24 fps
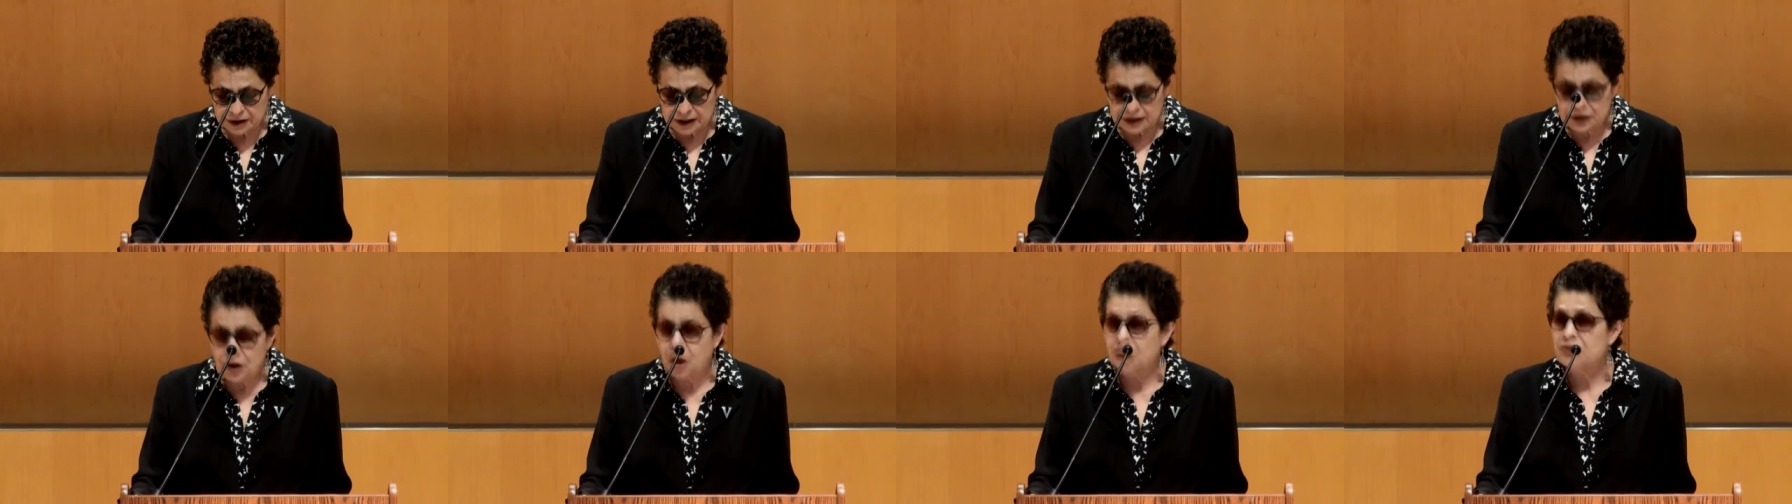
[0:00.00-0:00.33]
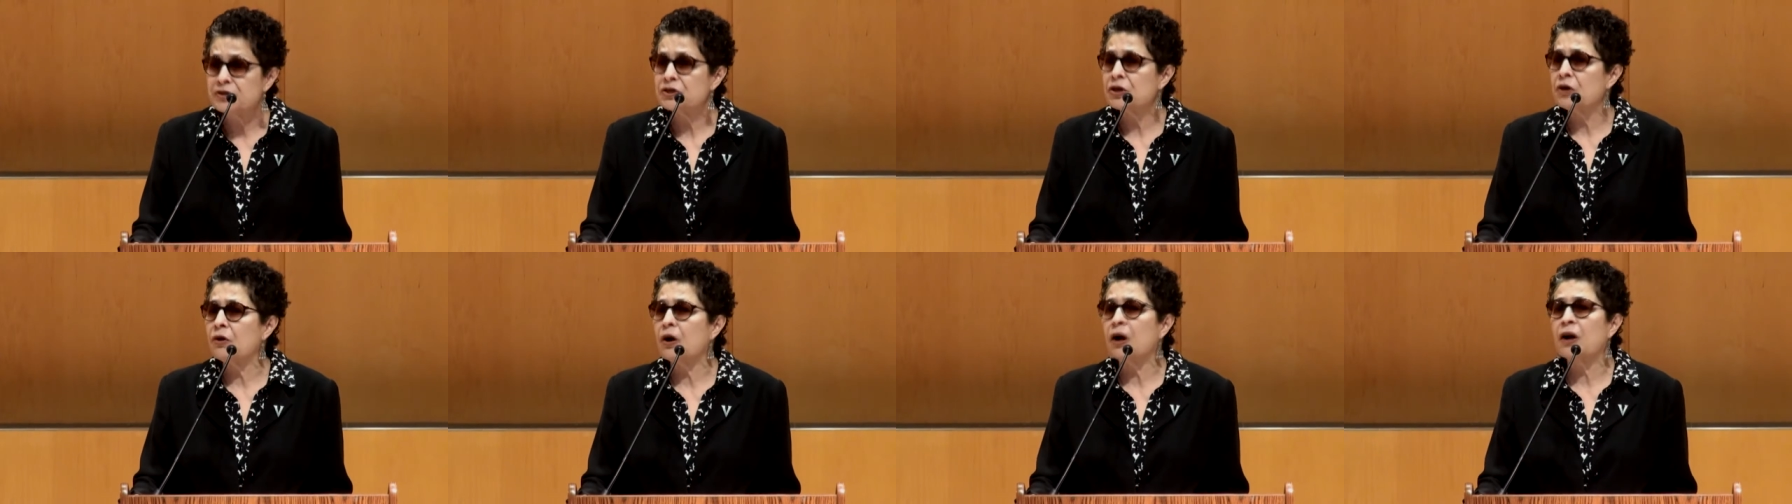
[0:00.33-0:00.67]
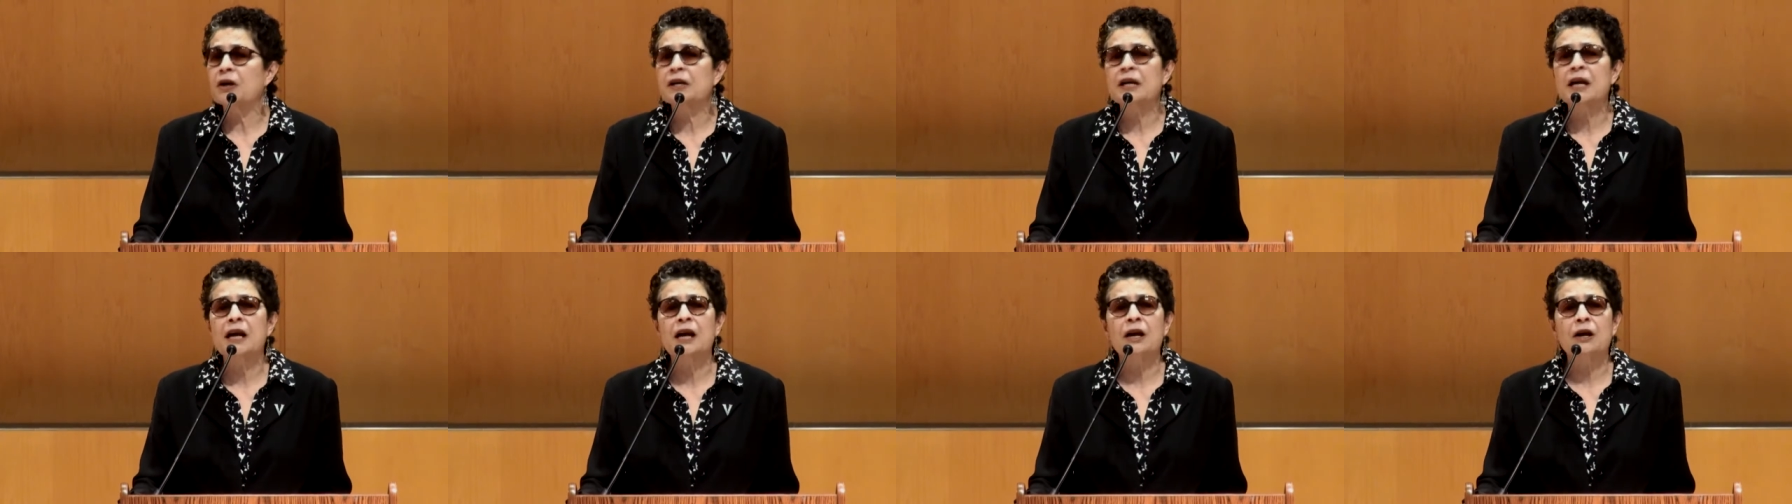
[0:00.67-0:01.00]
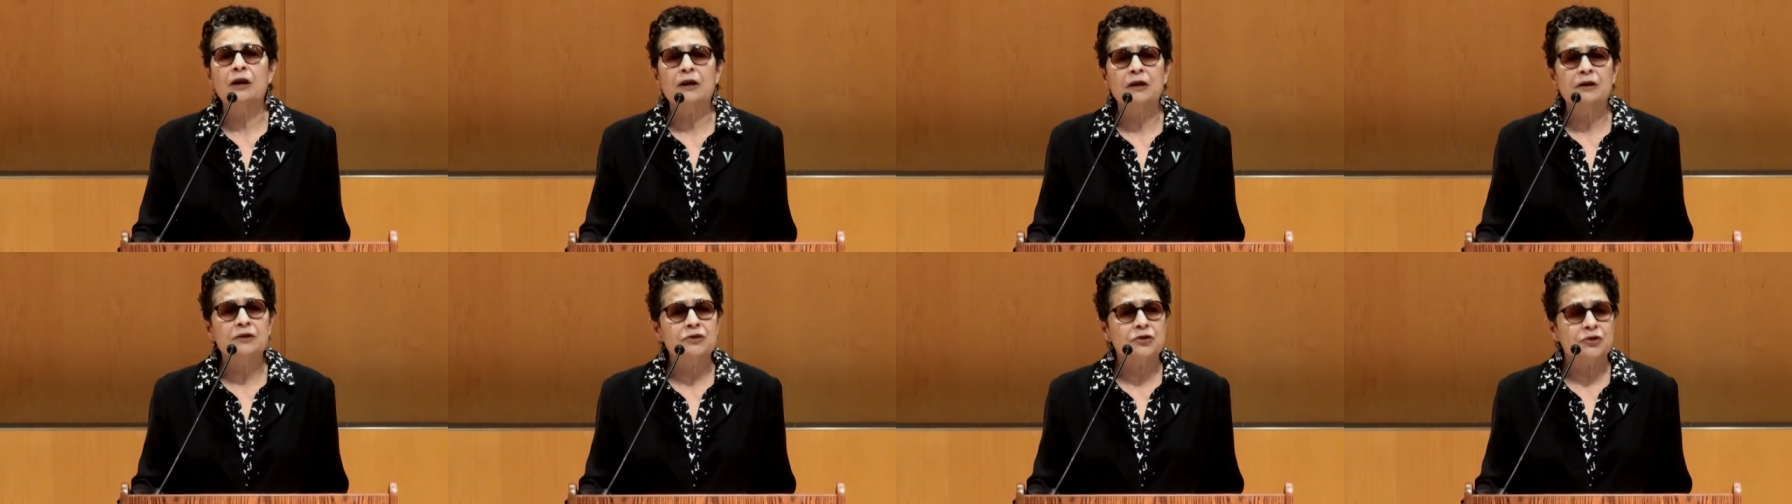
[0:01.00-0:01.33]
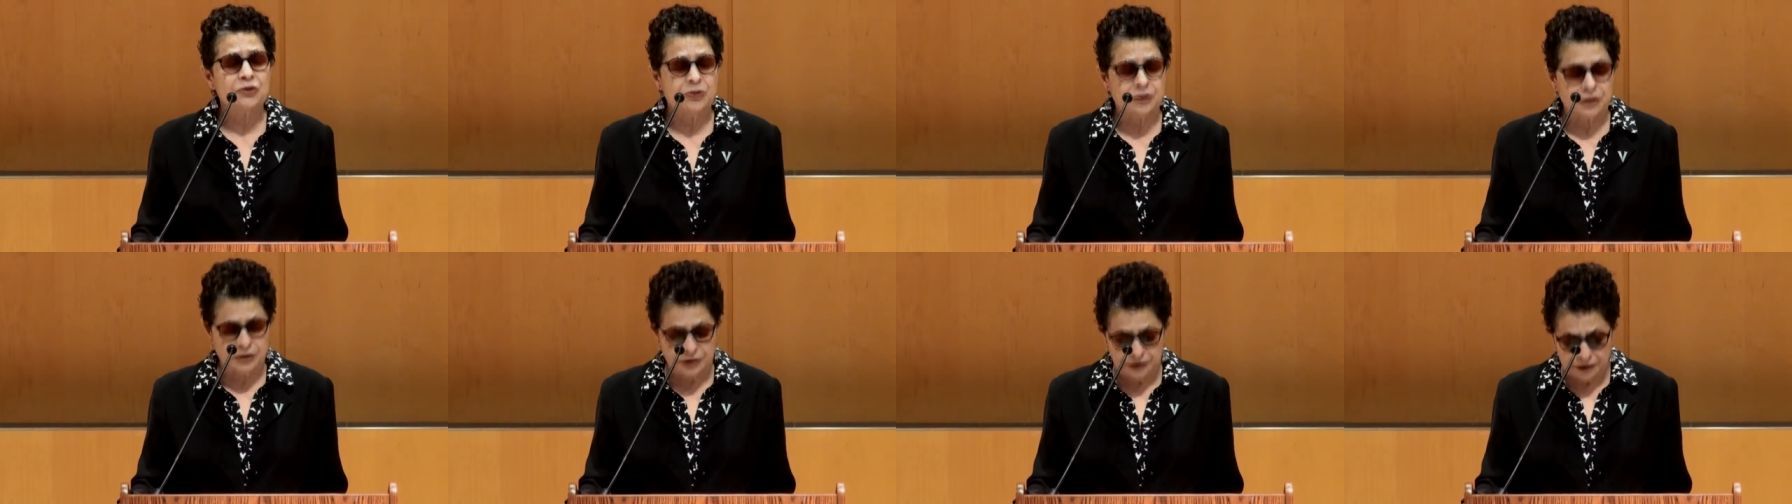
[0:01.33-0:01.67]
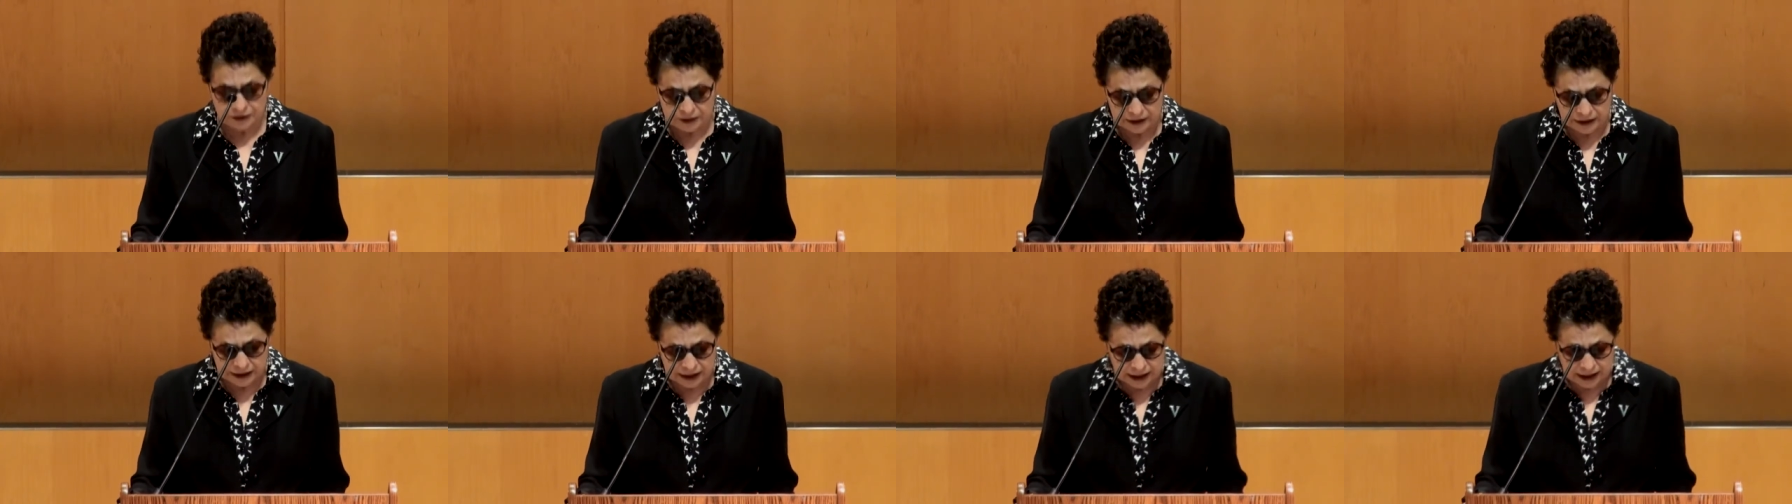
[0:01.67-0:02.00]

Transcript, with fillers: and also our current chair,